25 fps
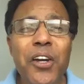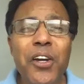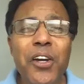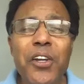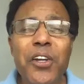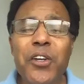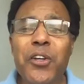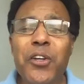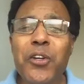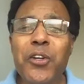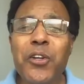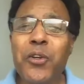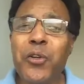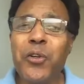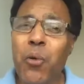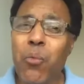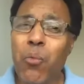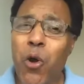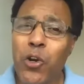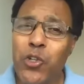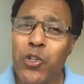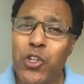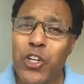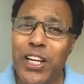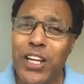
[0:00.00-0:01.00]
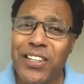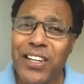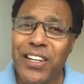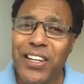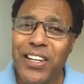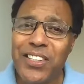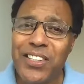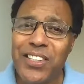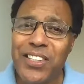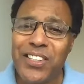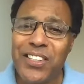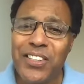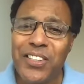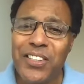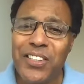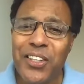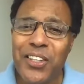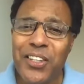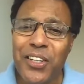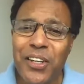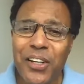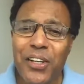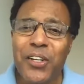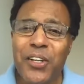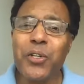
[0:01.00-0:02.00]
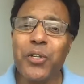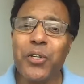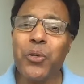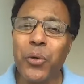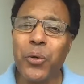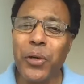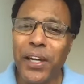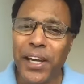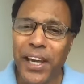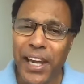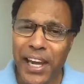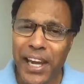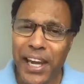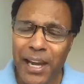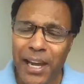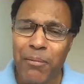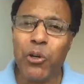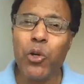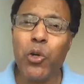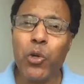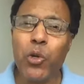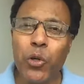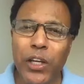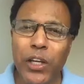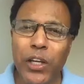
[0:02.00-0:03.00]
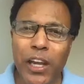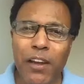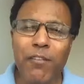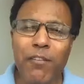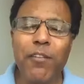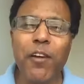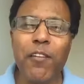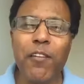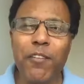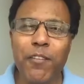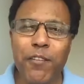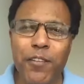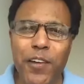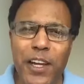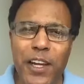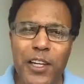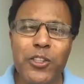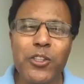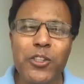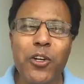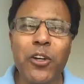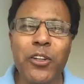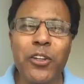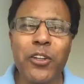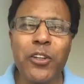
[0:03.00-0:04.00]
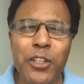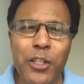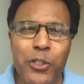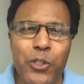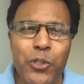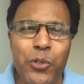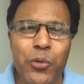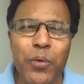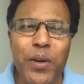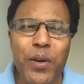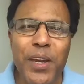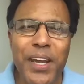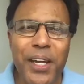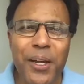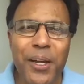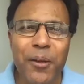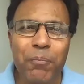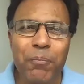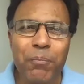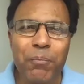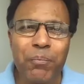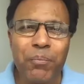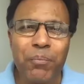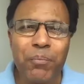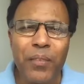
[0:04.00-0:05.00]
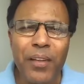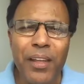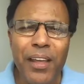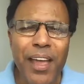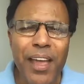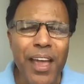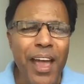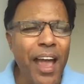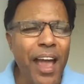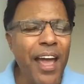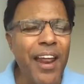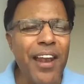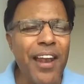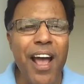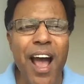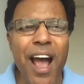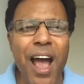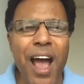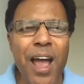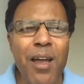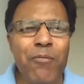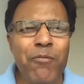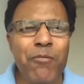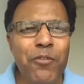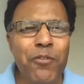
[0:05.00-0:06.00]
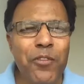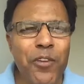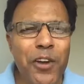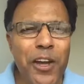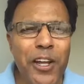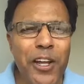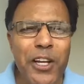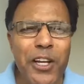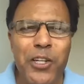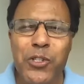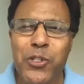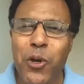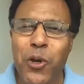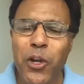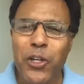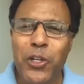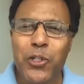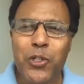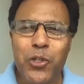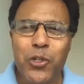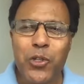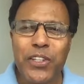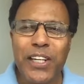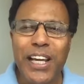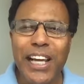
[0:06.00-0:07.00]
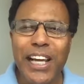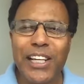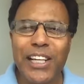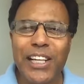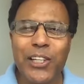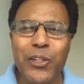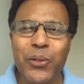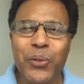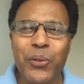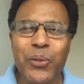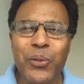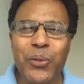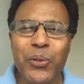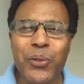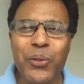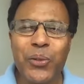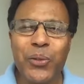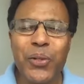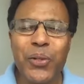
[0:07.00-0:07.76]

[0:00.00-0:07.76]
"You know what Jesus? You came looking for figs on this tree and I'm very sorry to tell you,